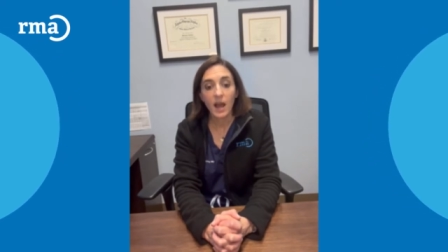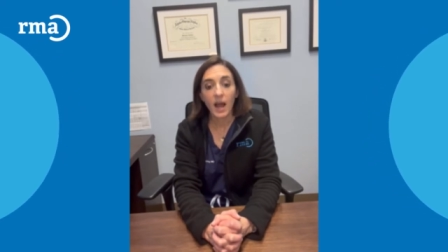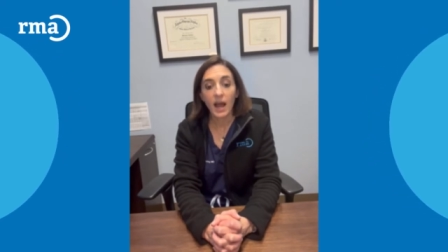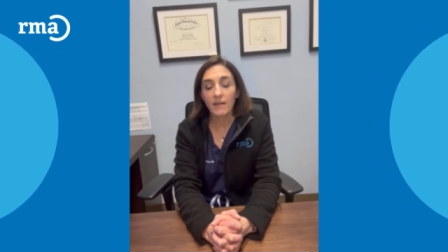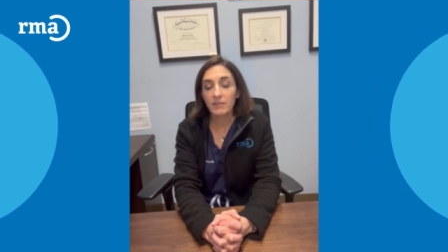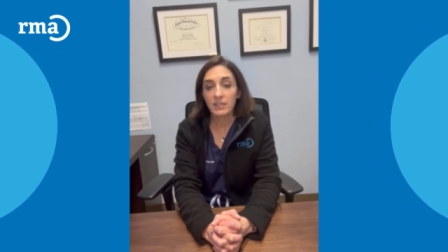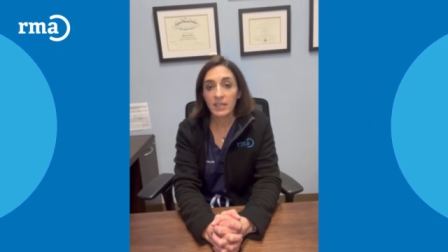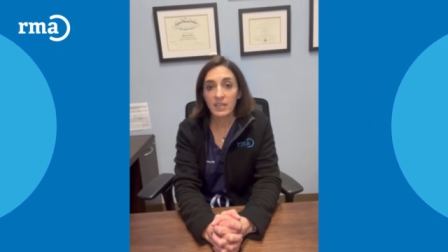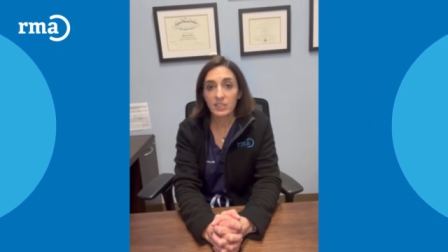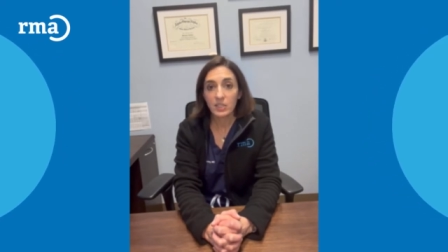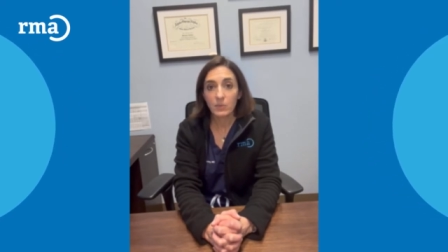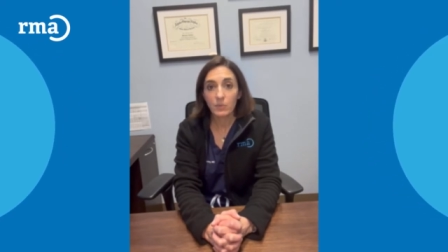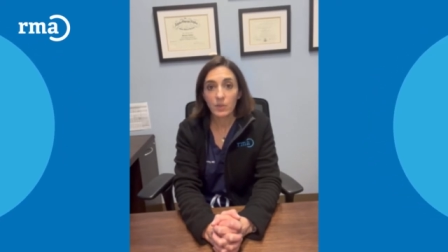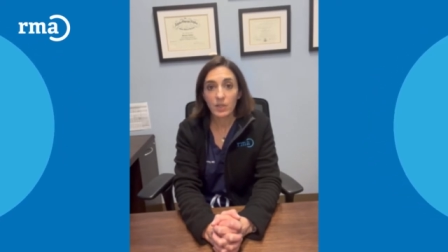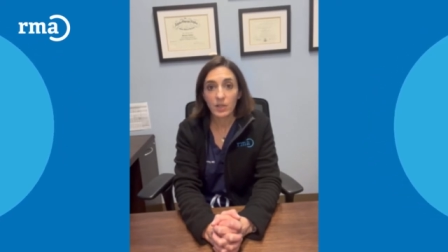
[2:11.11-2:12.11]

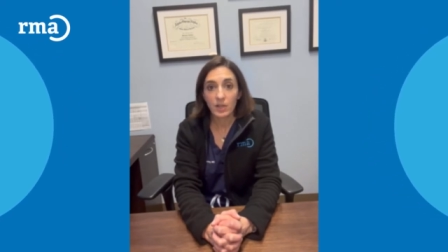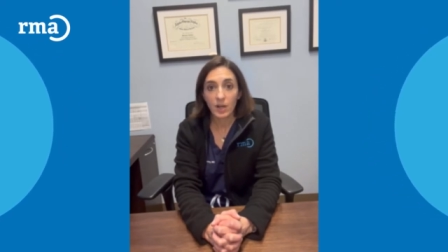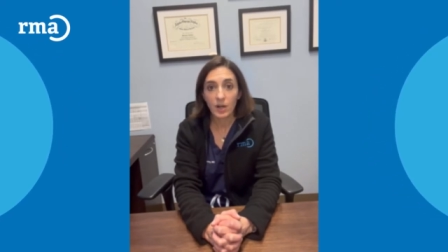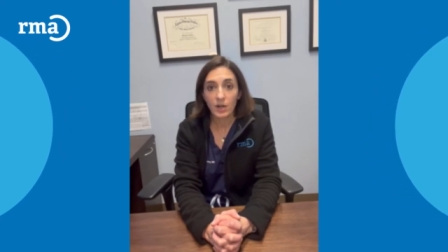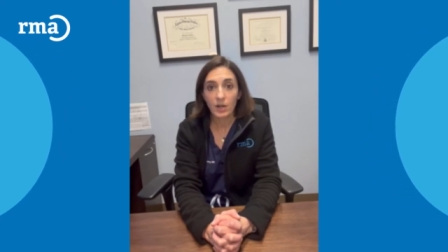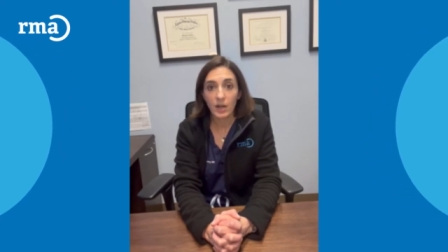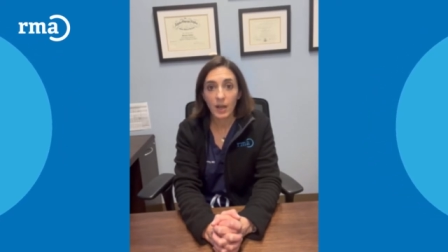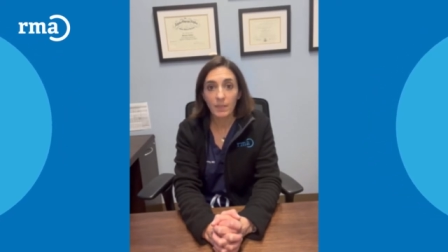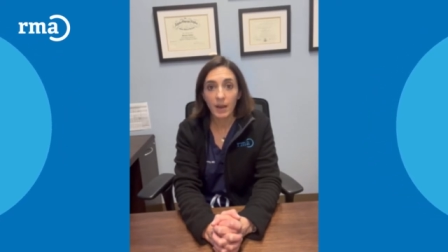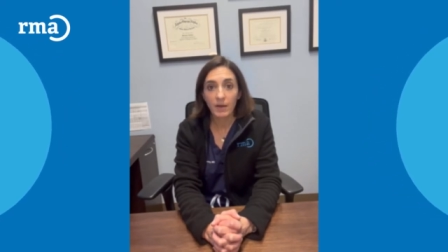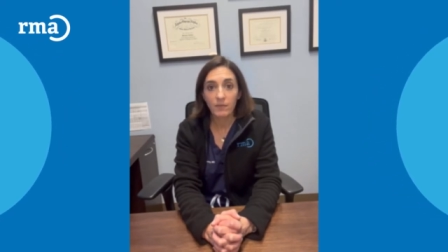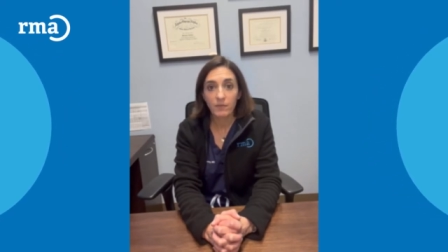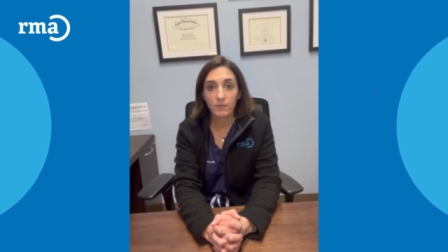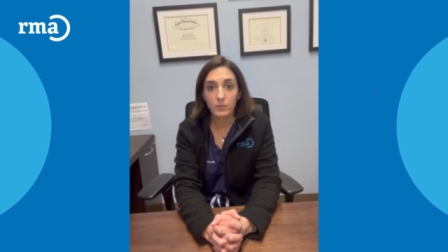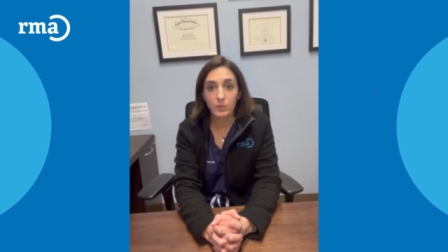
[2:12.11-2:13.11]
Ovulation will occur
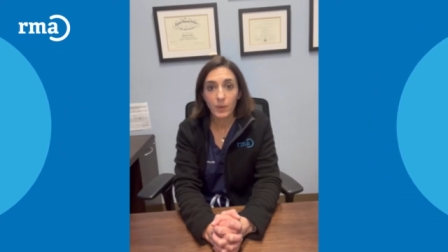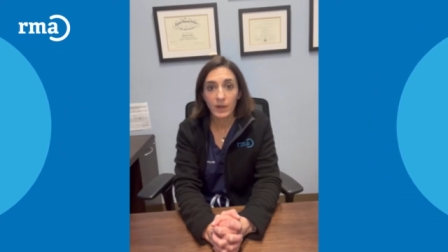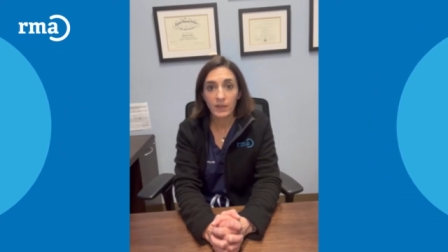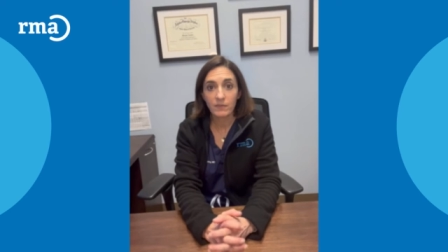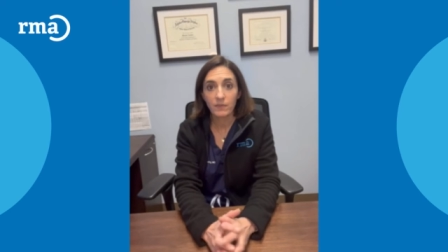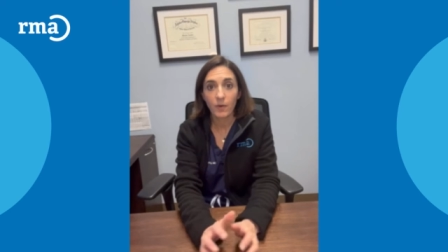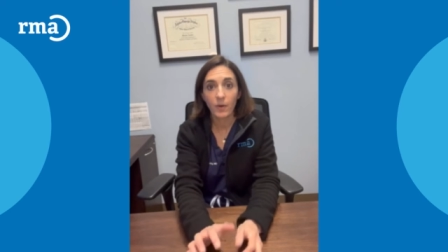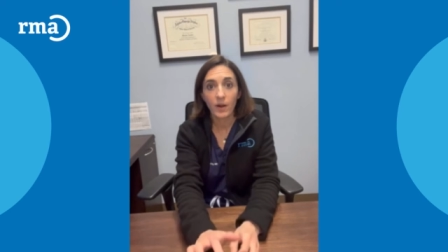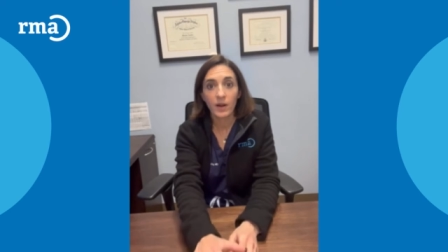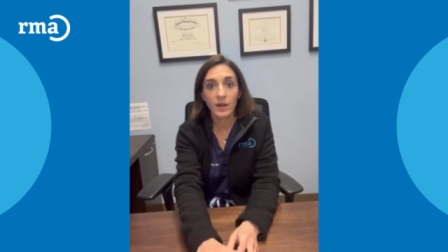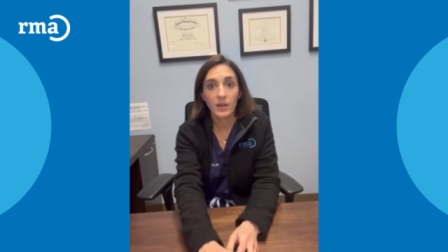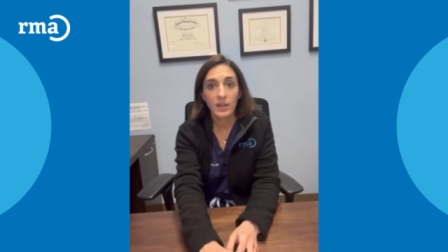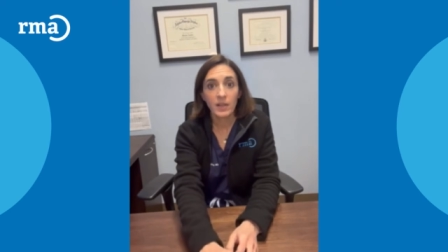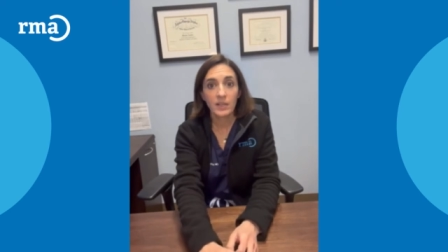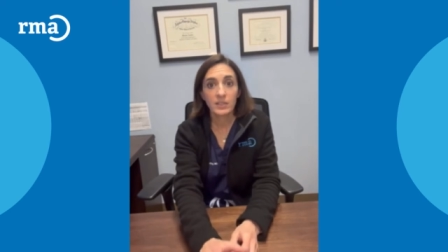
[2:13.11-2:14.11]
about
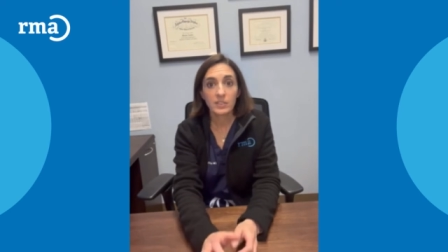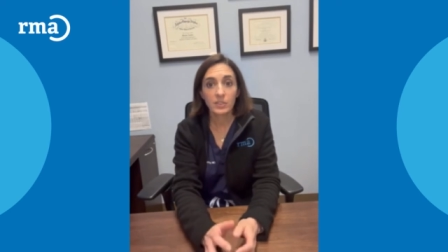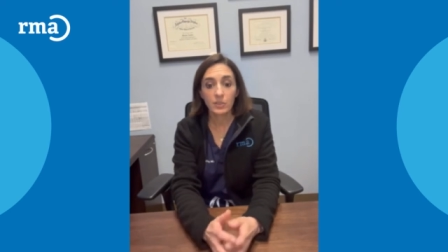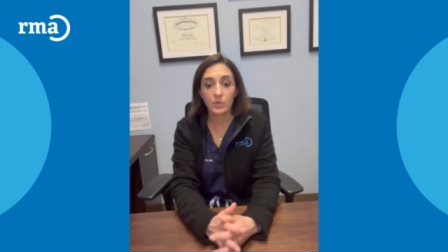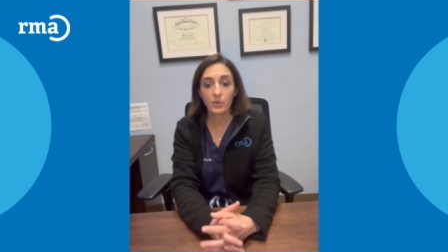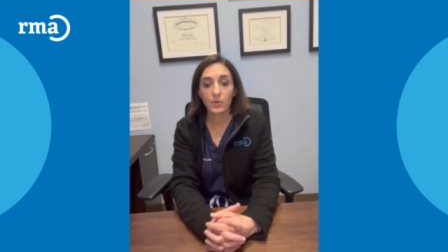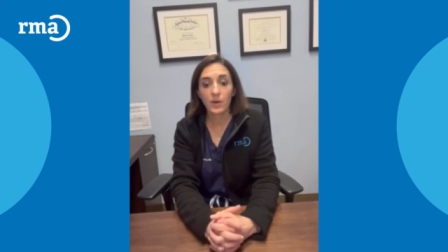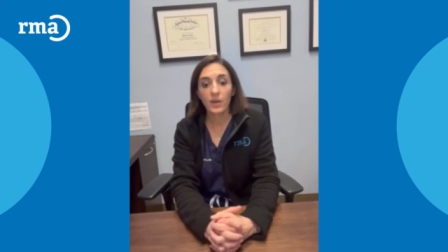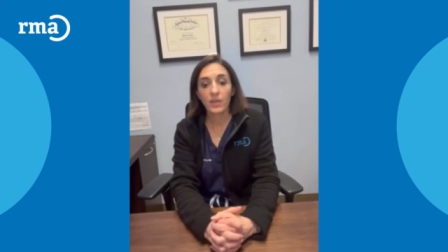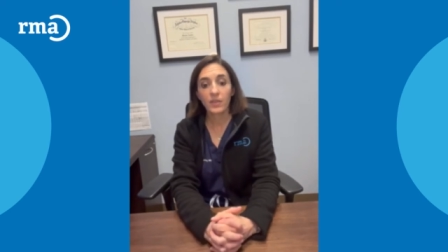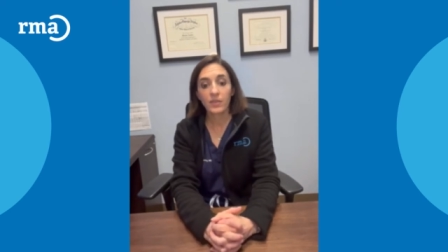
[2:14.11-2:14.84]
24 to